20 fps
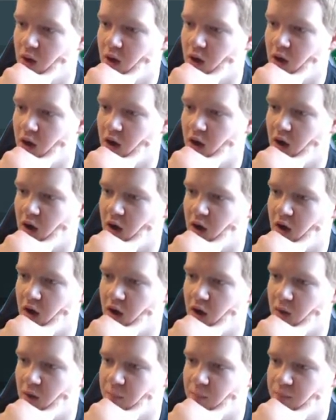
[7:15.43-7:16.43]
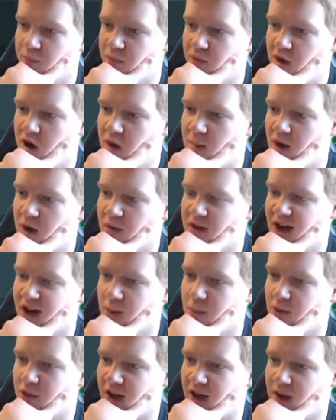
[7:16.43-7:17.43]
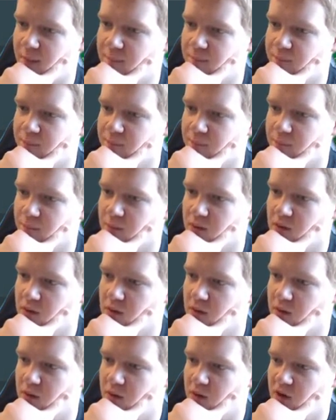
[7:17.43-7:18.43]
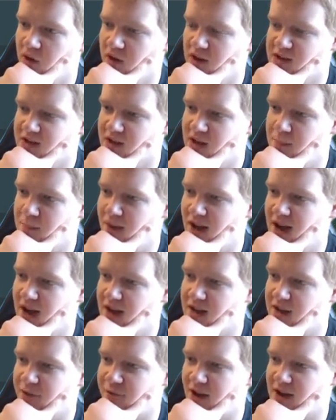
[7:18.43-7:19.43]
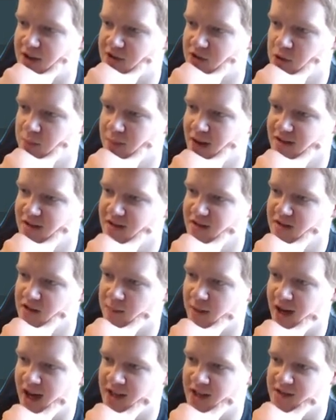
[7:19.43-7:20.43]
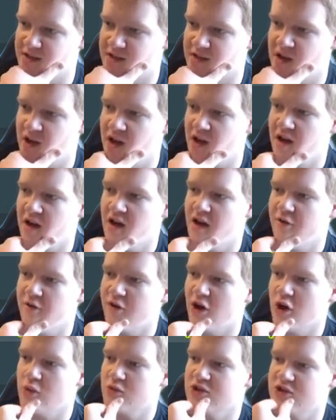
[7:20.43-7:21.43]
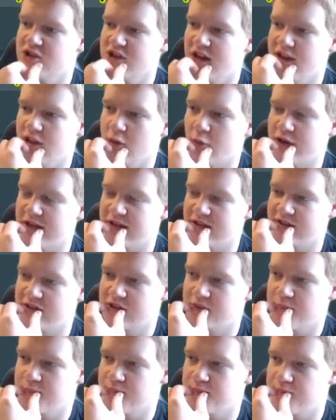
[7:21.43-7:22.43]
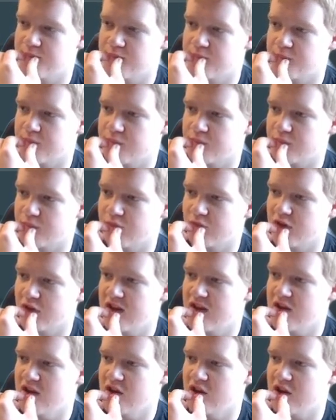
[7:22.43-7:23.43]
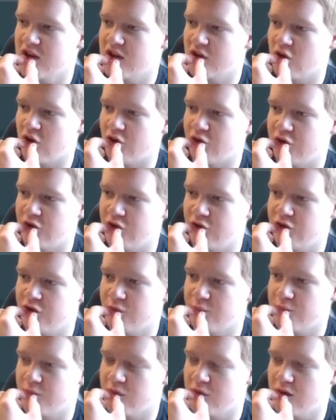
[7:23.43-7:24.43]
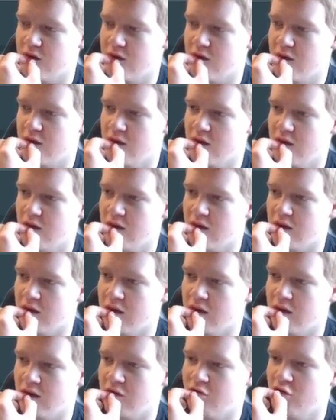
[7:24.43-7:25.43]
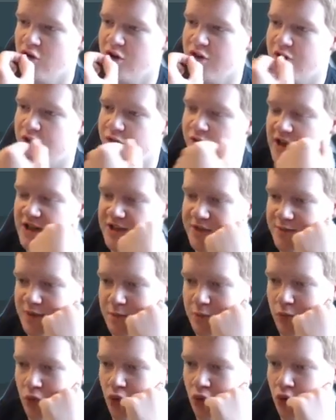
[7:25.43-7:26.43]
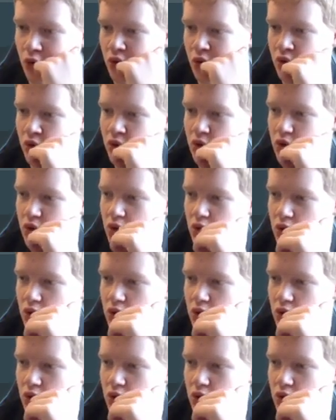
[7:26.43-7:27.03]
I'm okay with that. Not necessarily play out of defence. Just pass into space. Focus down the wings. Hit early crosses. Run at the defence a bit more.